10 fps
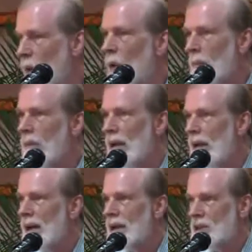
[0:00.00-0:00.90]
It won't
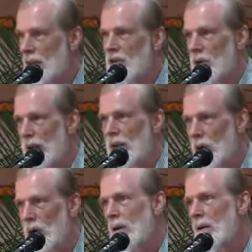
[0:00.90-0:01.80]
be just a
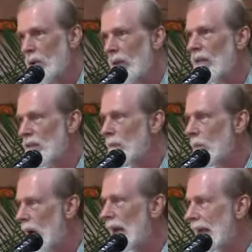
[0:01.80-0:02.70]
return to this
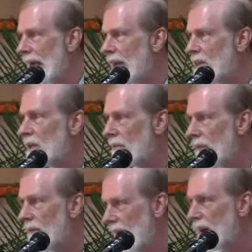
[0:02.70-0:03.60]
symbolic age
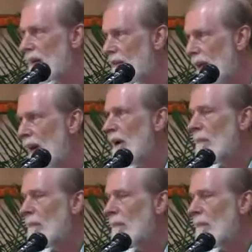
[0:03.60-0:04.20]
of the Vedas,